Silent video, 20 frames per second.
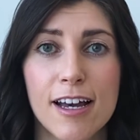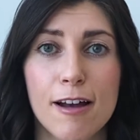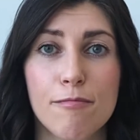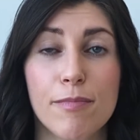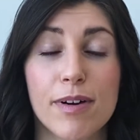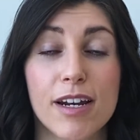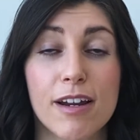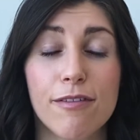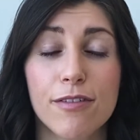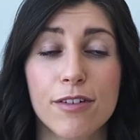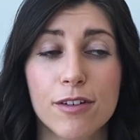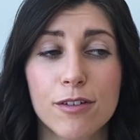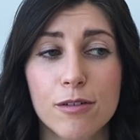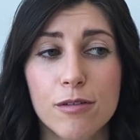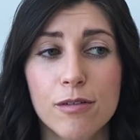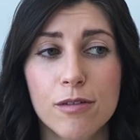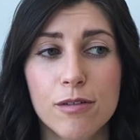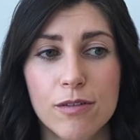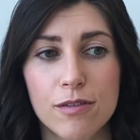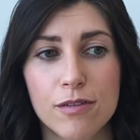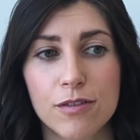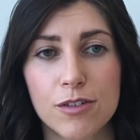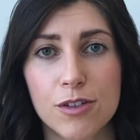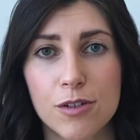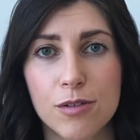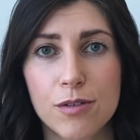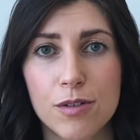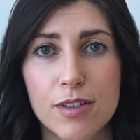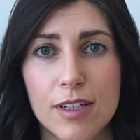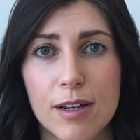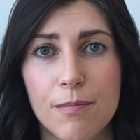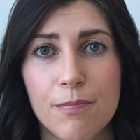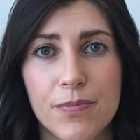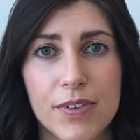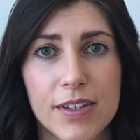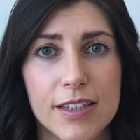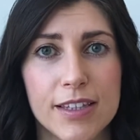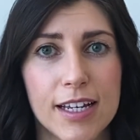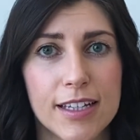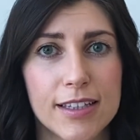But if you do choose
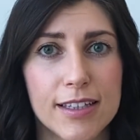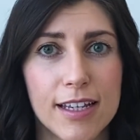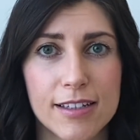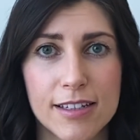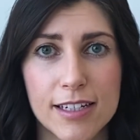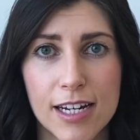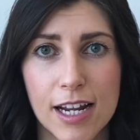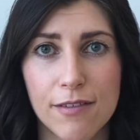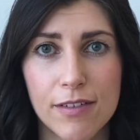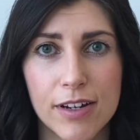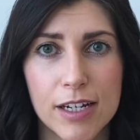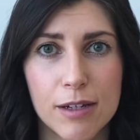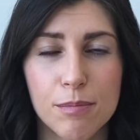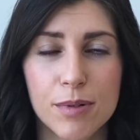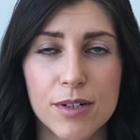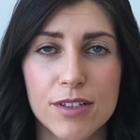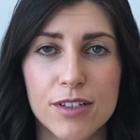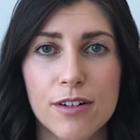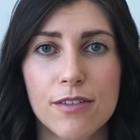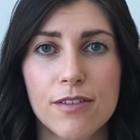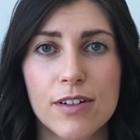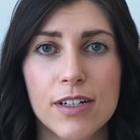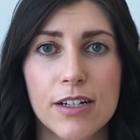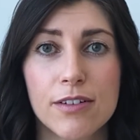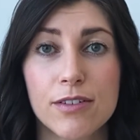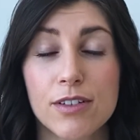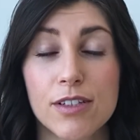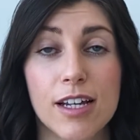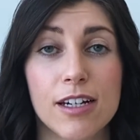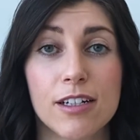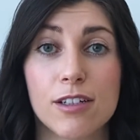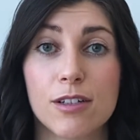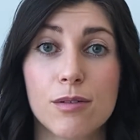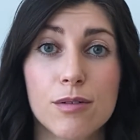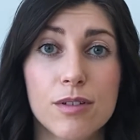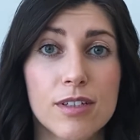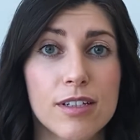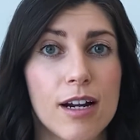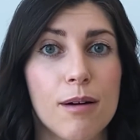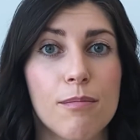something that doesn't have any preservatives, then
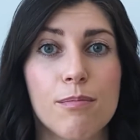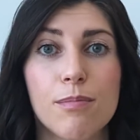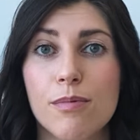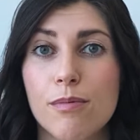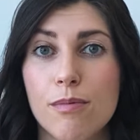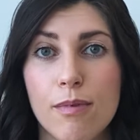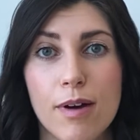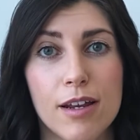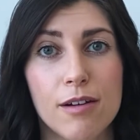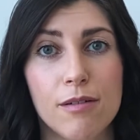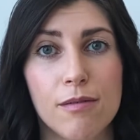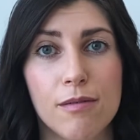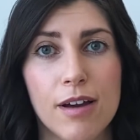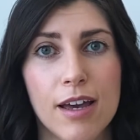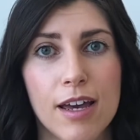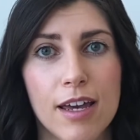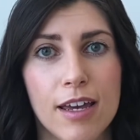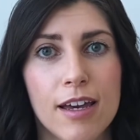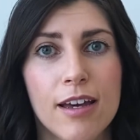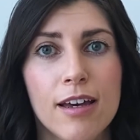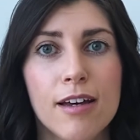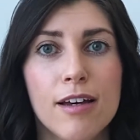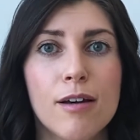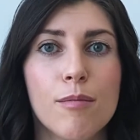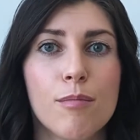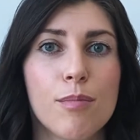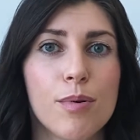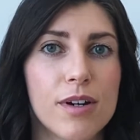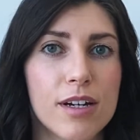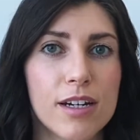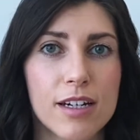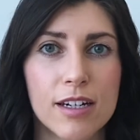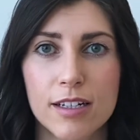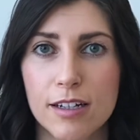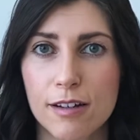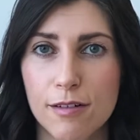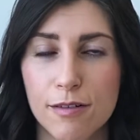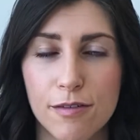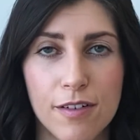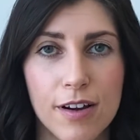use it up right away, put it in
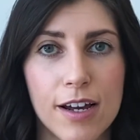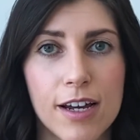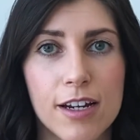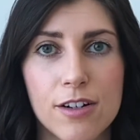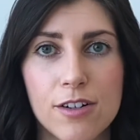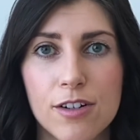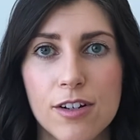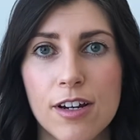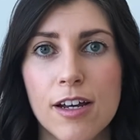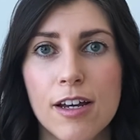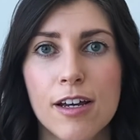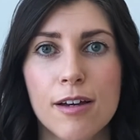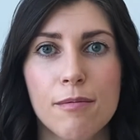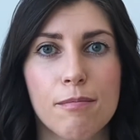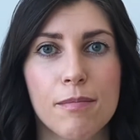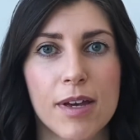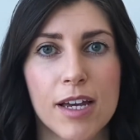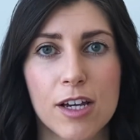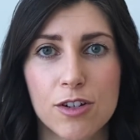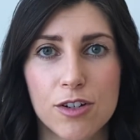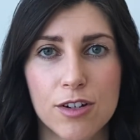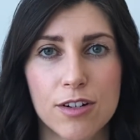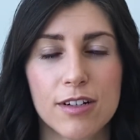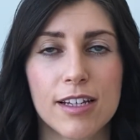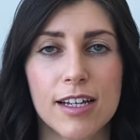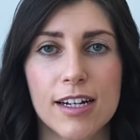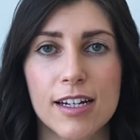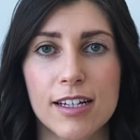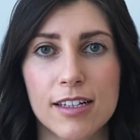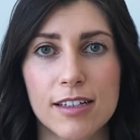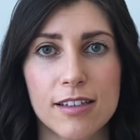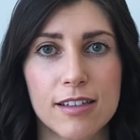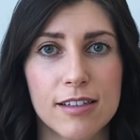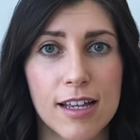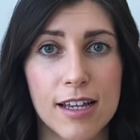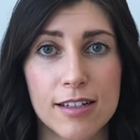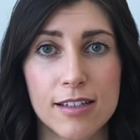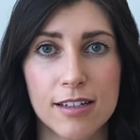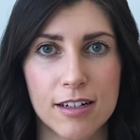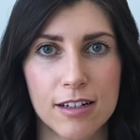the fridge, make sure that it
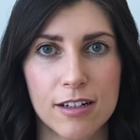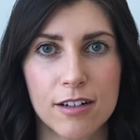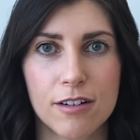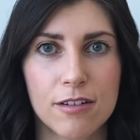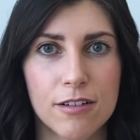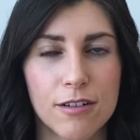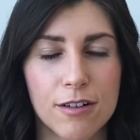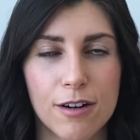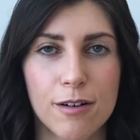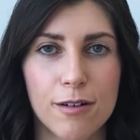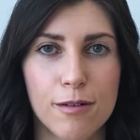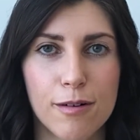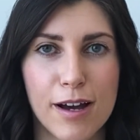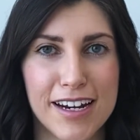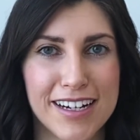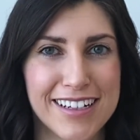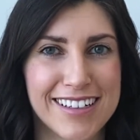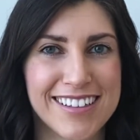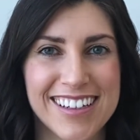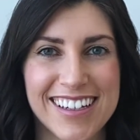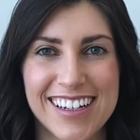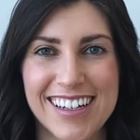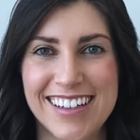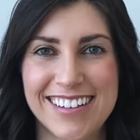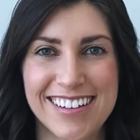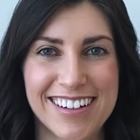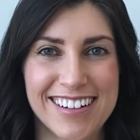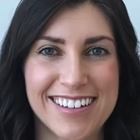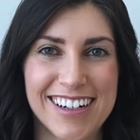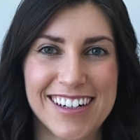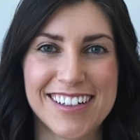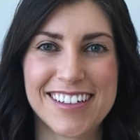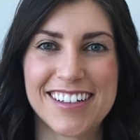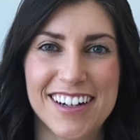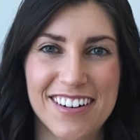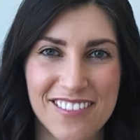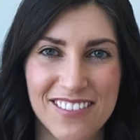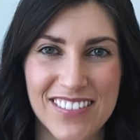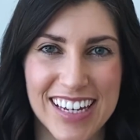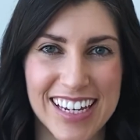doesn't grow anything in there that
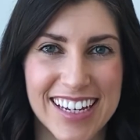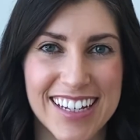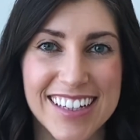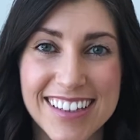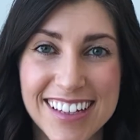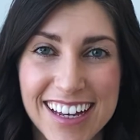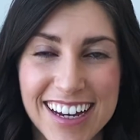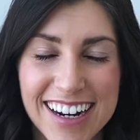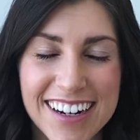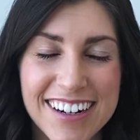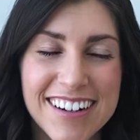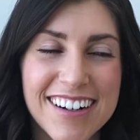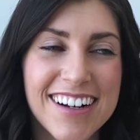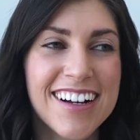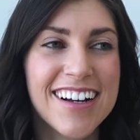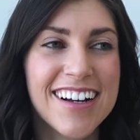shouldn't be in there.